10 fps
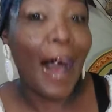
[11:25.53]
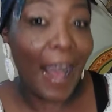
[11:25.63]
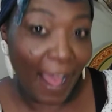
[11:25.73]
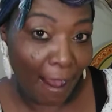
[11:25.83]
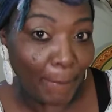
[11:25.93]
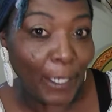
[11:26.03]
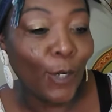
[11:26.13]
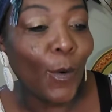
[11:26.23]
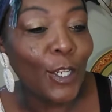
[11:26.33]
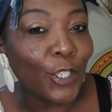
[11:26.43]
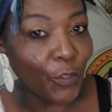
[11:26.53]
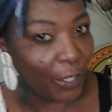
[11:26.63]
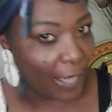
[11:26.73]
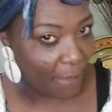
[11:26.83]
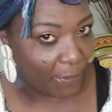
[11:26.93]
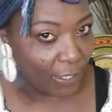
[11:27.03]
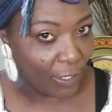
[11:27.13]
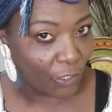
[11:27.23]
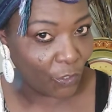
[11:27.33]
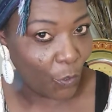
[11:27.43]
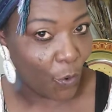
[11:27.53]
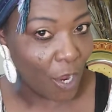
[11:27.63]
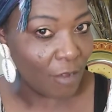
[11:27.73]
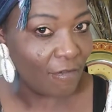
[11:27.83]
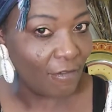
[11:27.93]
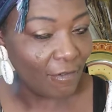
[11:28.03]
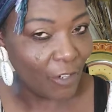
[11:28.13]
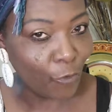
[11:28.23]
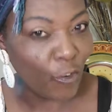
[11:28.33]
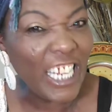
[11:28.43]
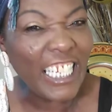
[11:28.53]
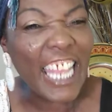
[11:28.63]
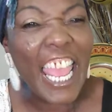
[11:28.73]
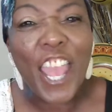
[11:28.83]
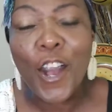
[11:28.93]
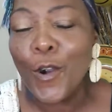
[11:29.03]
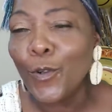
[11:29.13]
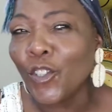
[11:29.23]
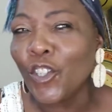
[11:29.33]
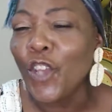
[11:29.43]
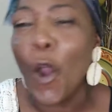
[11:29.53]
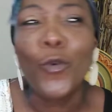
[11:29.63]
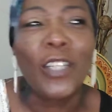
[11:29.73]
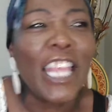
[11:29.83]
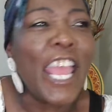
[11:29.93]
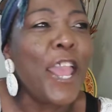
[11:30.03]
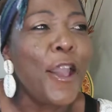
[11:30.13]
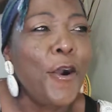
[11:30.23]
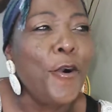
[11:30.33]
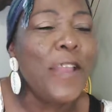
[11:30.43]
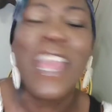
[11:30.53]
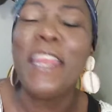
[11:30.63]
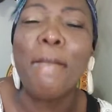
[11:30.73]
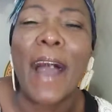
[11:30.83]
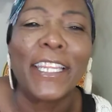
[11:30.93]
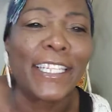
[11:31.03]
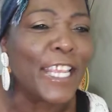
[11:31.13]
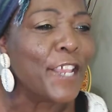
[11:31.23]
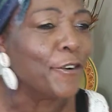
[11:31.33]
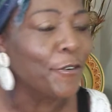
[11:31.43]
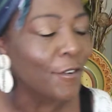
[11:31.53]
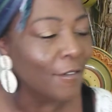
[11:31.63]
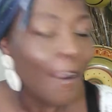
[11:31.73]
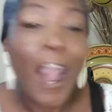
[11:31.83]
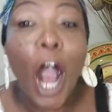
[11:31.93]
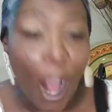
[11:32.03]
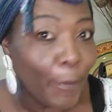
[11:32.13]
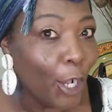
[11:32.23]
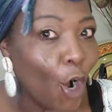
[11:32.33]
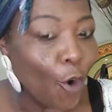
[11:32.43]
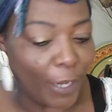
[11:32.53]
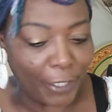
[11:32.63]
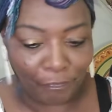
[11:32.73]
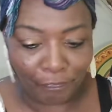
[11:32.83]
I'll be going to the neighborhood store. Retail, no-tail, anybody tell. I'm going.